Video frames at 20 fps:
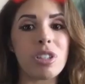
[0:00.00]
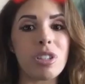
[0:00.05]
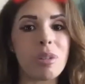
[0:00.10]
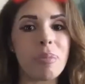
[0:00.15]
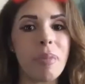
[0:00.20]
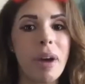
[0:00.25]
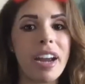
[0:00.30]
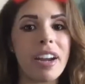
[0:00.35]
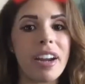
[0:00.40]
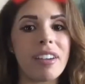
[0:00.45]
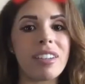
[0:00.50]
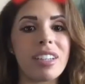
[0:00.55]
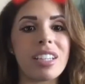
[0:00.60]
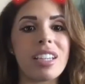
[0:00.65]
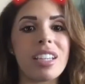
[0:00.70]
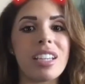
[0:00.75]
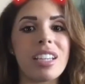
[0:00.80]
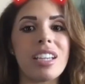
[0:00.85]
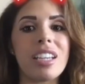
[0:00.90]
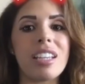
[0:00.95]
hiring
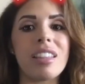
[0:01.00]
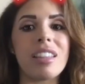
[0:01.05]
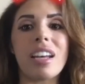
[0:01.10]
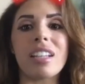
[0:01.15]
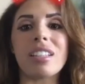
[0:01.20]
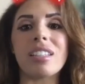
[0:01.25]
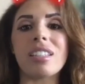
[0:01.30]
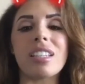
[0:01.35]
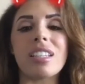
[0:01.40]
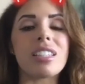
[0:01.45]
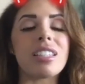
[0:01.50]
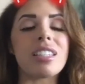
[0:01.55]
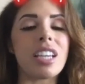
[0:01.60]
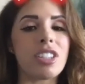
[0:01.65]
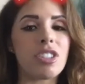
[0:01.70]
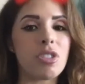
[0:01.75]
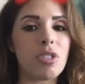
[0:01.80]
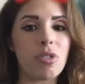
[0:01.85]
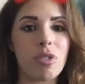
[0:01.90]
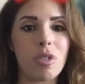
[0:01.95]
need, that's
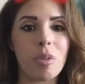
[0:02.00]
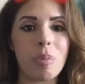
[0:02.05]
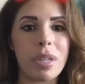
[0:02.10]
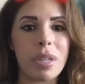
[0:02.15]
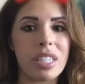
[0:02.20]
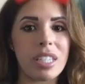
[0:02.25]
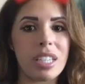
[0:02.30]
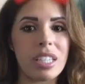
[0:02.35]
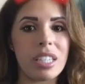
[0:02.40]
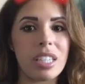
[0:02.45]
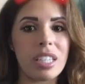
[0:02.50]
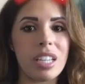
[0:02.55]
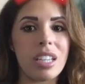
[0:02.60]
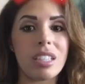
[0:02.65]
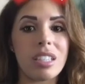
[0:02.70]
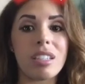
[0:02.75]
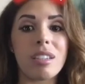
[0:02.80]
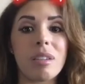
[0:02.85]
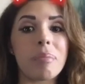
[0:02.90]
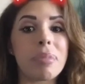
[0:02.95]
essential for businesses. It's
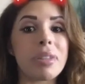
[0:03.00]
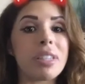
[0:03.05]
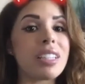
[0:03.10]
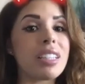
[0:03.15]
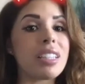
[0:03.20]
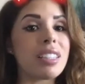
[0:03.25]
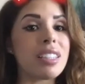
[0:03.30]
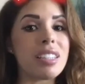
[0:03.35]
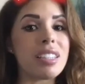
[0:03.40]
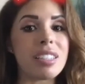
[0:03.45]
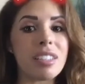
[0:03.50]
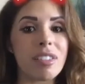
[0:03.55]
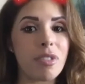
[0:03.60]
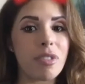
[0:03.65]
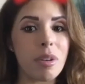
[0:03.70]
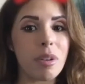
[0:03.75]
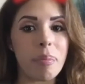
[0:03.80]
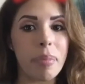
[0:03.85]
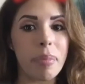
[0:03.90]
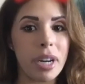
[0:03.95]
a completely
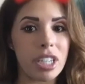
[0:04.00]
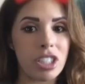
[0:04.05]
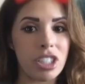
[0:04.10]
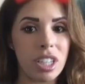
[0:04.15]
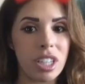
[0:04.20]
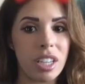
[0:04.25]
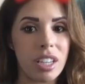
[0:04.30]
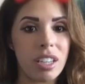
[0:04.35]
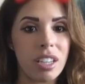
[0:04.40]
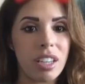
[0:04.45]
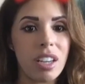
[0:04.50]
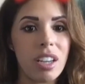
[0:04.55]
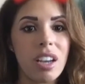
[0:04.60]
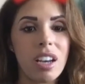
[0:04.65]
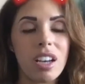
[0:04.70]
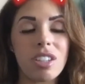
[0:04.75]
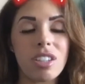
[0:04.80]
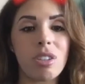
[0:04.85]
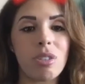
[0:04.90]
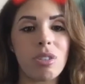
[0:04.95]
different budget
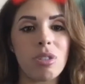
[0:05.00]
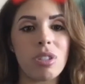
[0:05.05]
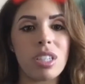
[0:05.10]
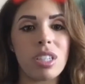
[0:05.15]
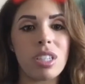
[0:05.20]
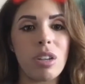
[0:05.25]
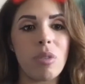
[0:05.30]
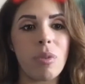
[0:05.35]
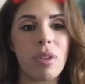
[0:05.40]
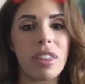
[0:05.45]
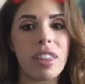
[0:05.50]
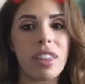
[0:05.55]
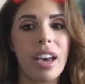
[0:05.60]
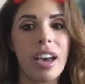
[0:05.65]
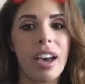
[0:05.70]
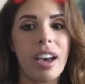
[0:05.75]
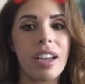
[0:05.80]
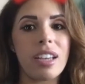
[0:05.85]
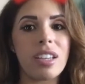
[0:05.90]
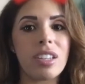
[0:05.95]
associated with
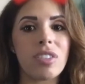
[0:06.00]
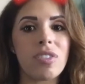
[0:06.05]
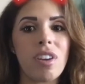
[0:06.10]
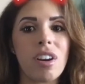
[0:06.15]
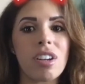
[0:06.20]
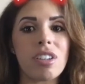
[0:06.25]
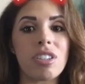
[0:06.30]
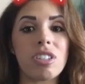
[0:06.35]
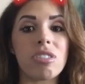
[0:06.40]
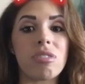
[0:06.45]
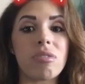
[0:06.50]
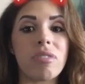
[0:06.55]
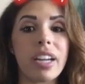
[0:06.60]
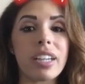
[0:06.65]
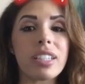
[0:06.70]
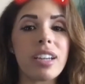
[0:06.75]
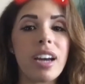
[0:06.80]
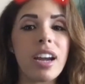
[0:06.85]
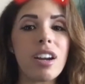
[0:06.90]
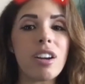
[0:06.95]
that. As far as direct
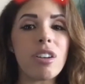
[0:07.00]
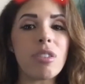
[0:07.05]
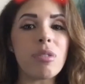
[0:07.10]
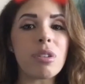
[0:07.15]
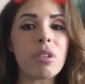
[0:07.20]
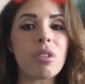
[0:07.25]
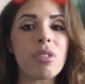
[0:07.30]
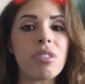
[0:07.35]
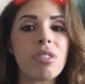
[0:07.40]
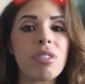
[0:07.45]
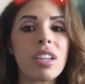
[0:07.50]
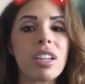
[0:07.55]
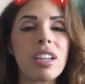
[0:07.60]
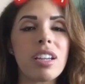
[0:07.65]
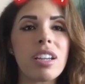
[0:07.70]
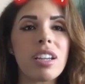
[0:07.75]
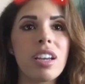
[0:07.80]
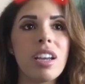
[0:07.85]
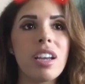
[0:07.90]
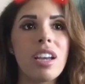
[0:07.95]
hire recruiting,
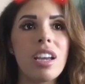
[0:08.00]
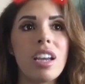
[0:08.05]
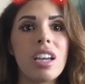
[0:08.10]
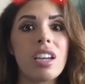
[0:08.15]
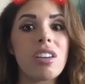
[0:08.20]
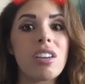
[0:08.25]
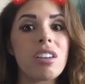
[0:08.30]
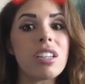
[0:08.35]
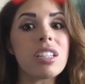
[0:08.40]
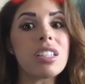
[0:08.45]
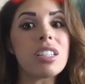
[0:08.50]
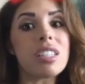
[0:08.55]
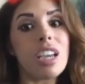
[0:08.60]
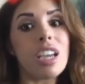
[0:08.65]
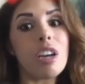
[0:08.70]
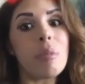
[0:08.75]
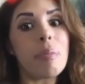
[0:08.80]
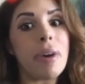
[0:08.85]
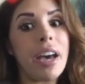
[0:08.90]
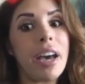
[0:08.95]
it could scale
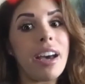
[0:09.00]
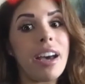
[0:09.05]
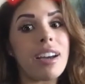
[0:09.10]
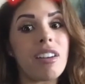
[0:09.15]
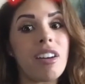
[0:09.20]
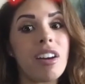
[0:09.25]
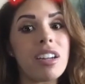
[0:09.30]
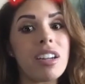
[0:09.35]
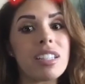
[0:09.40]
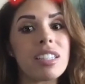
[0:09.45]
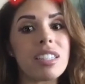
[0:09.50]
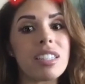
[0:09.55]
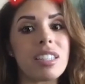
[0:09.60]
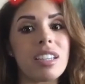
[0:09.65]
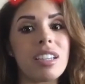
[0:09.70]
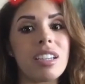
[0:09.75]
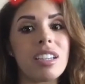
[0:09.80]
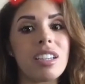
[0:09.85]
back, honestly,